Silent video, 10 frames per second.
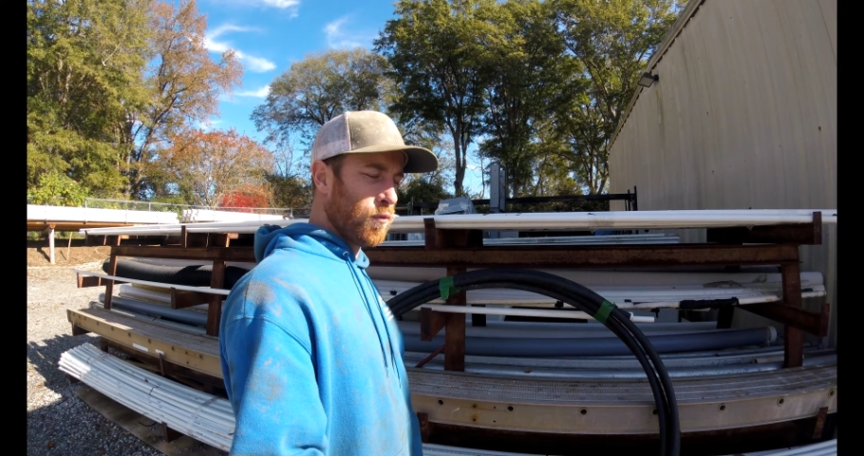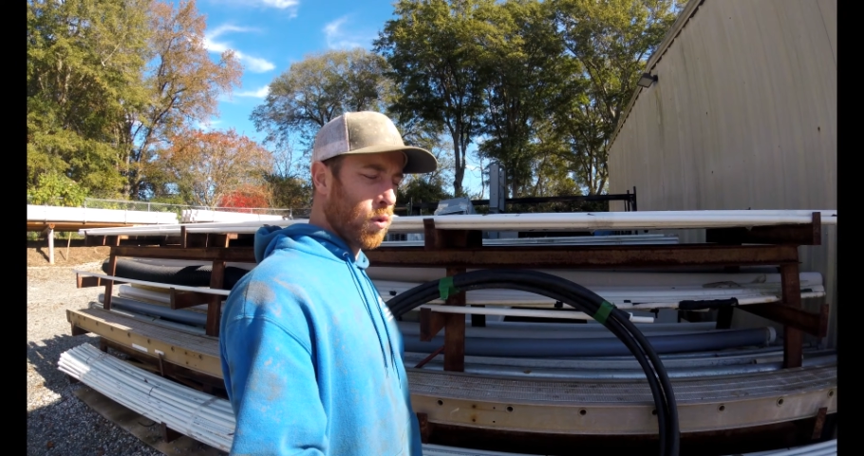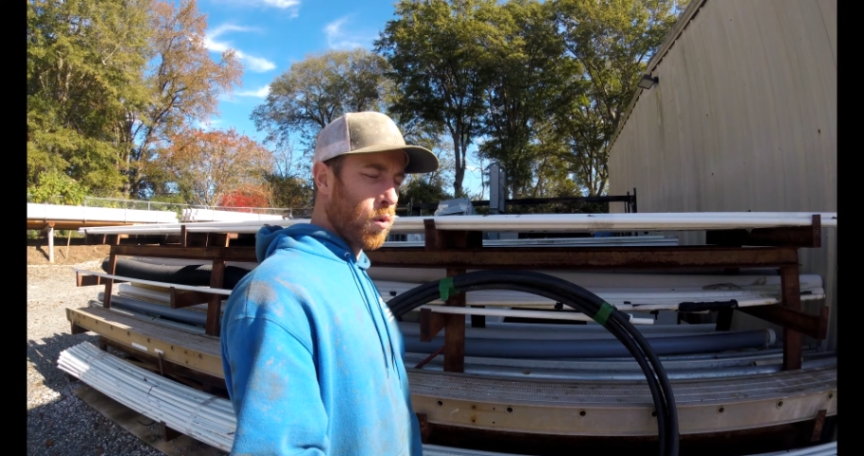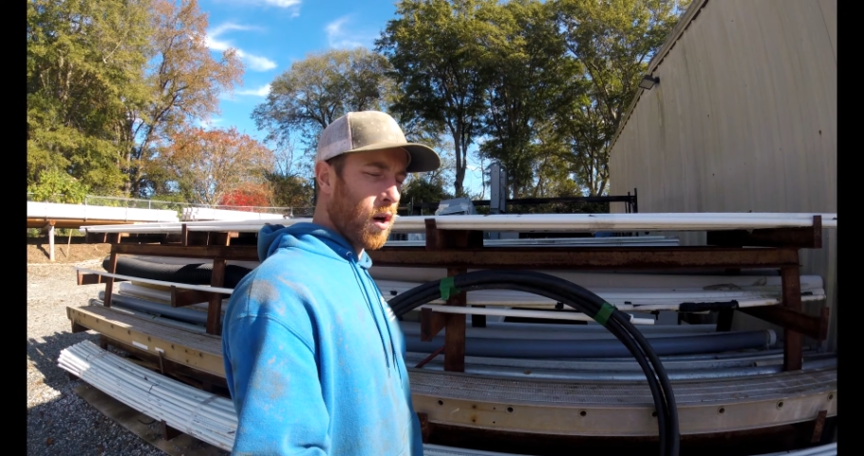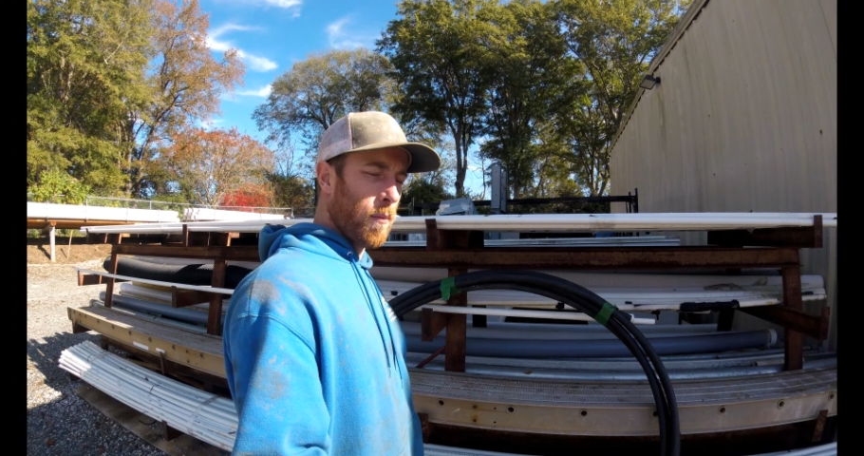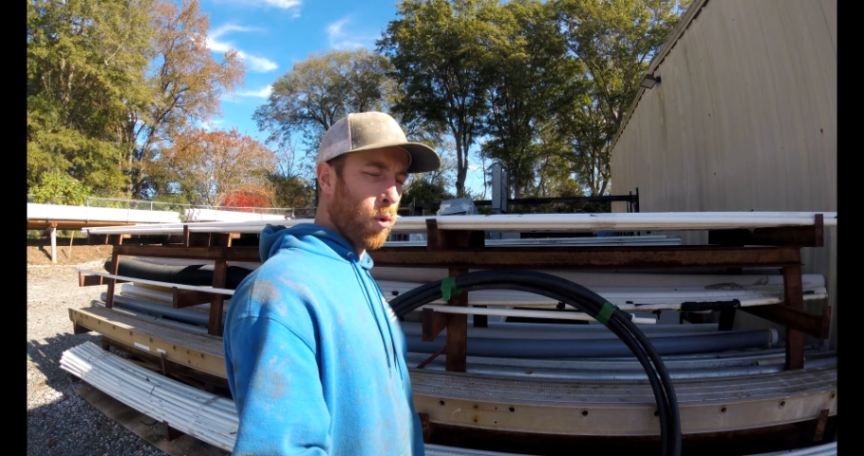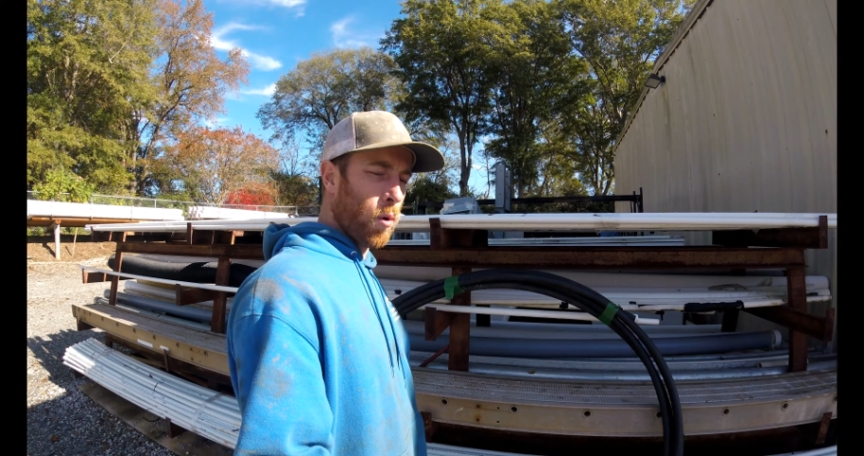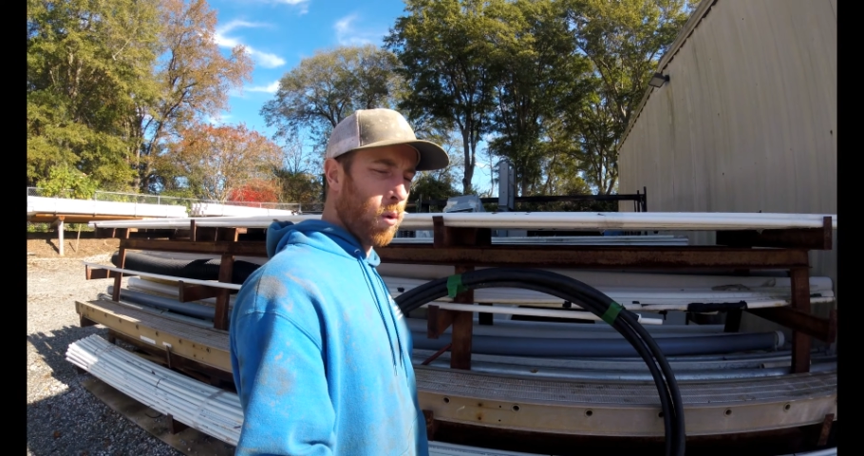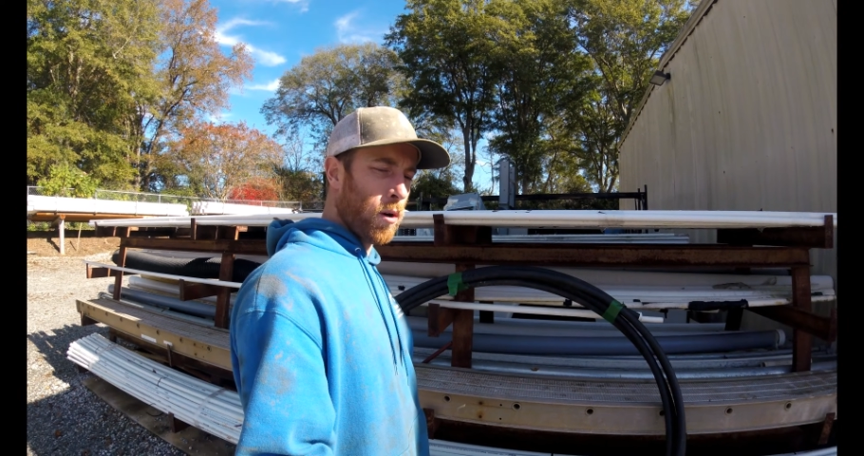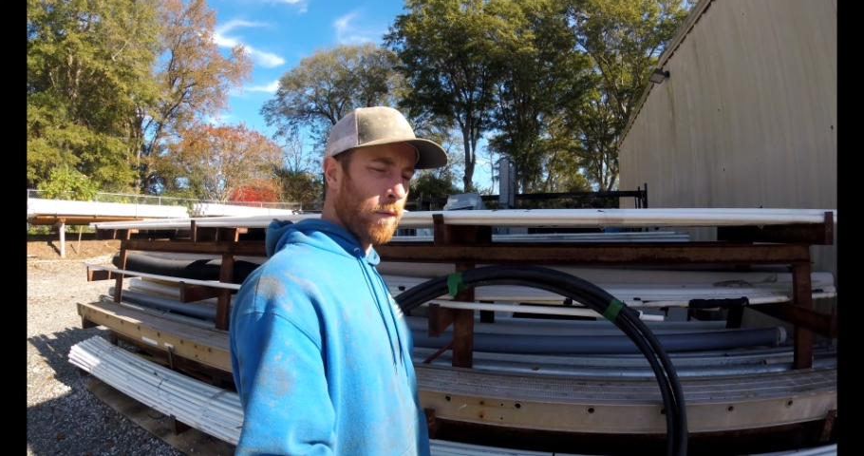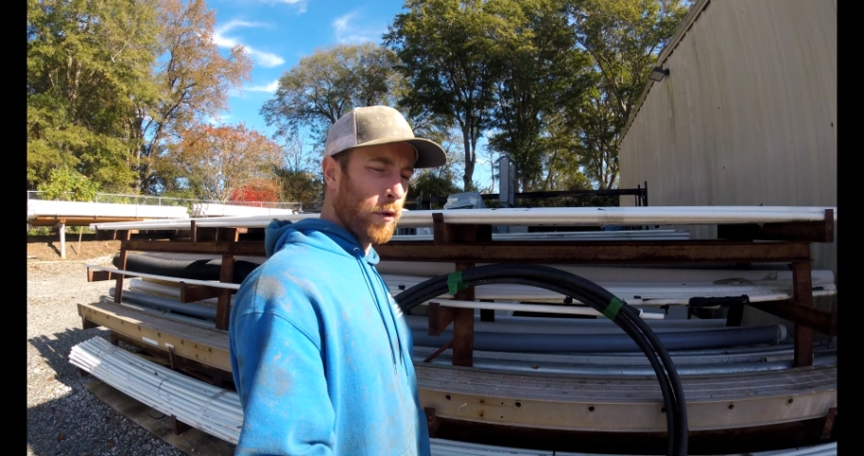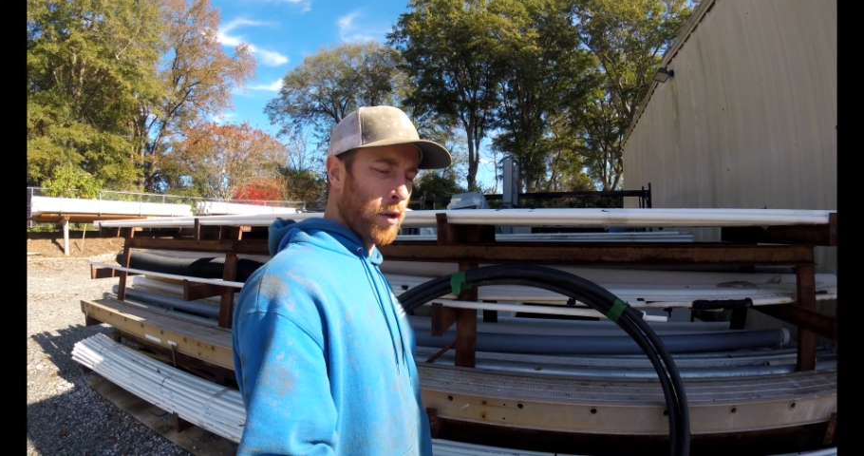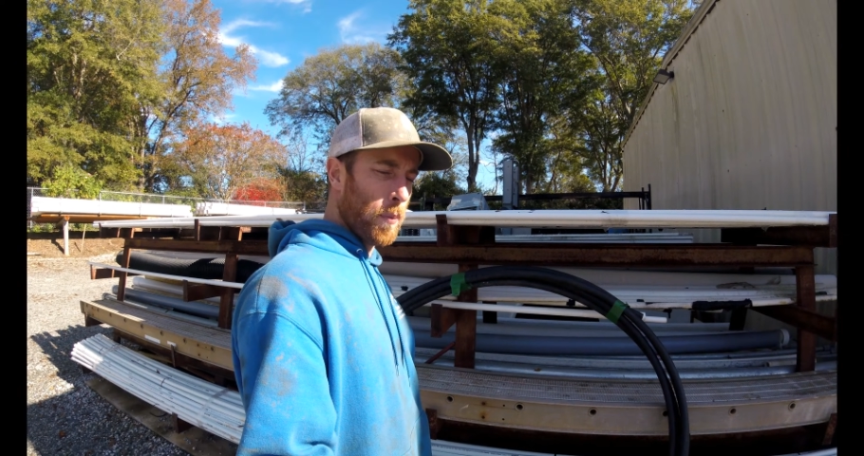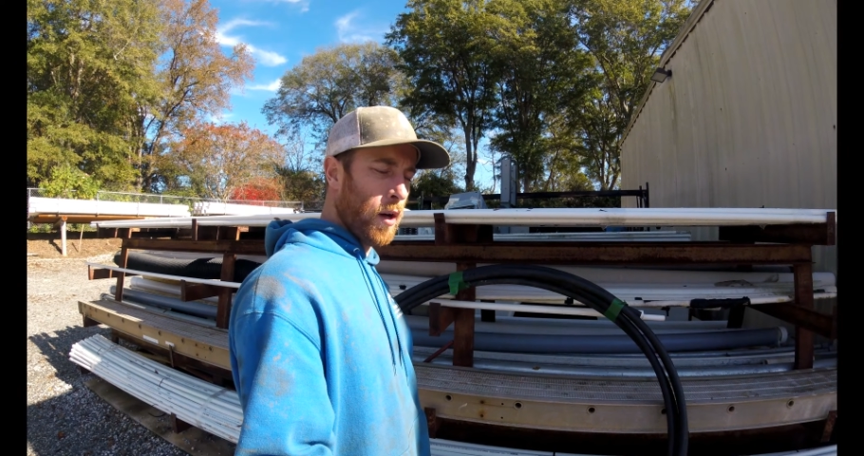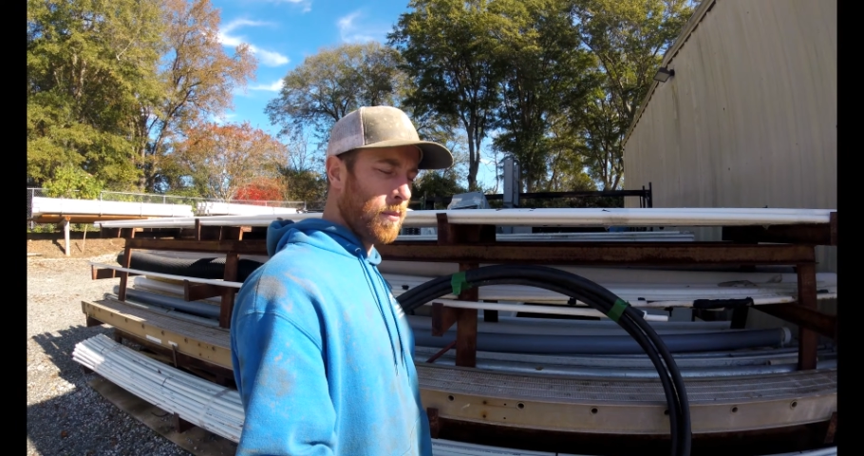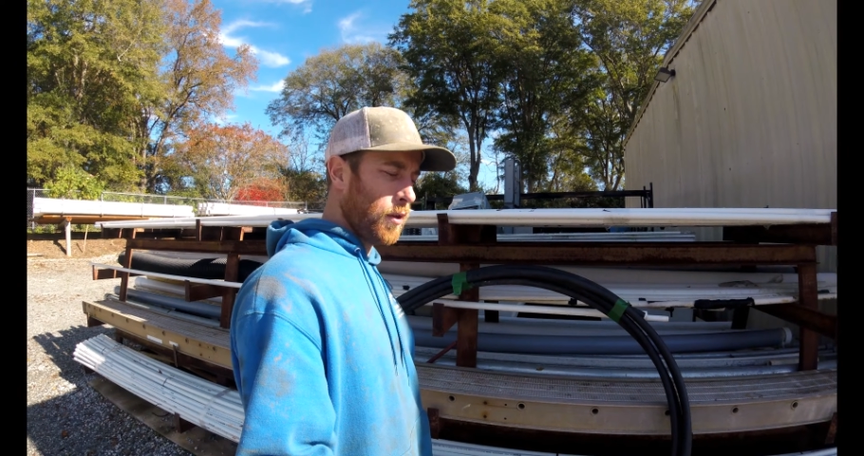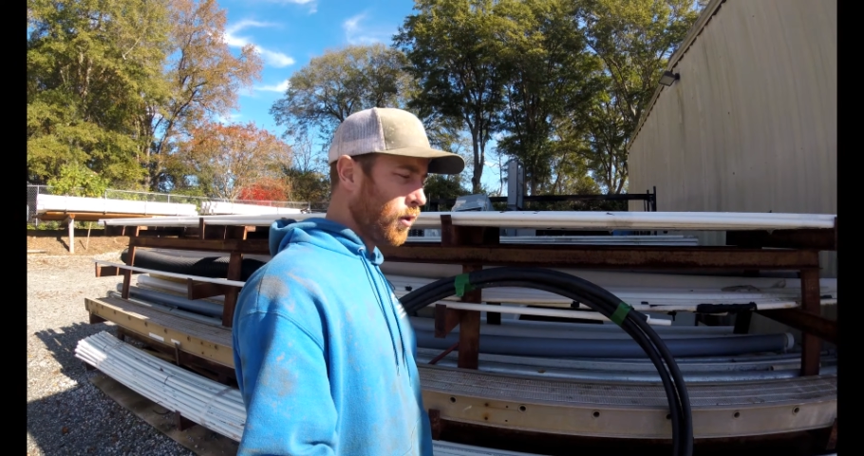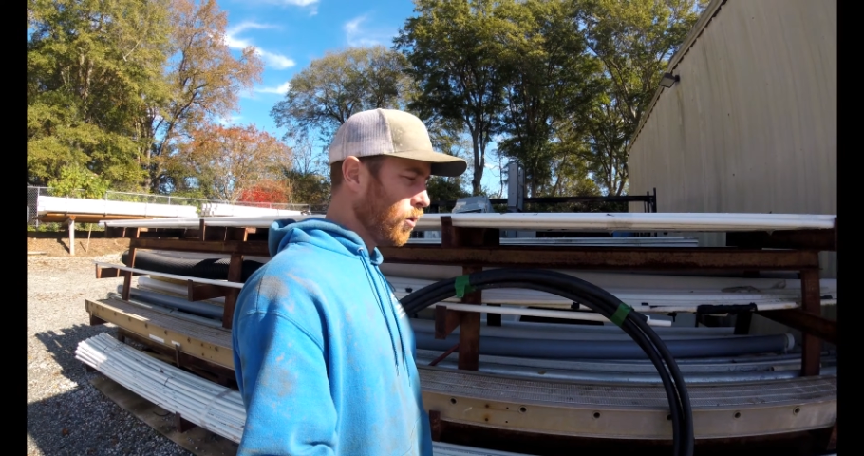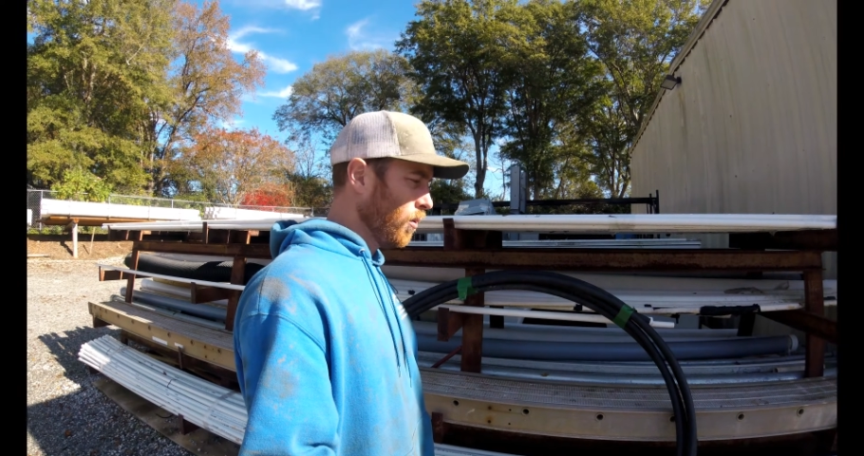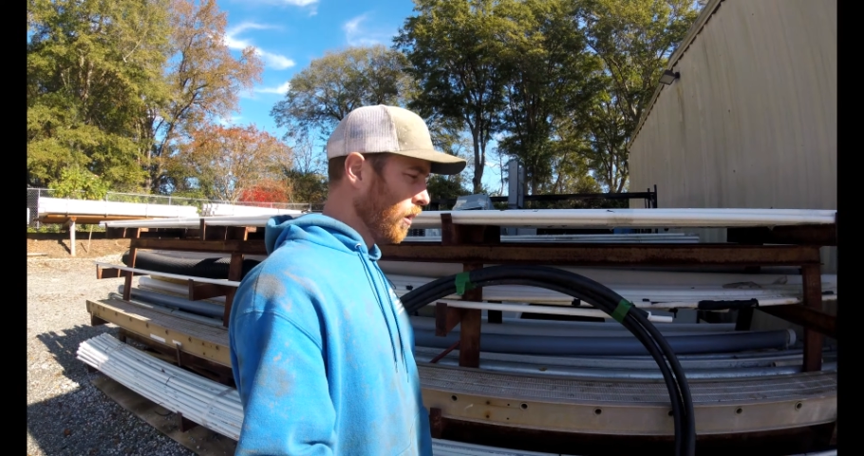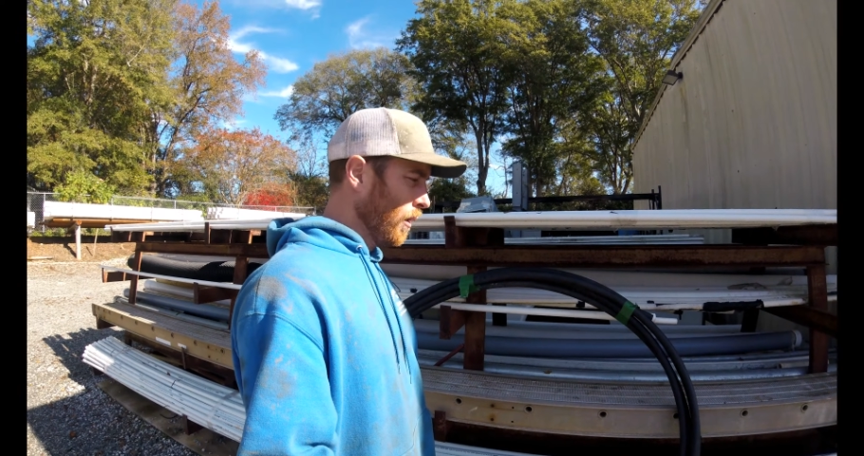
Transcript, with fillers: require more work for your pump to do.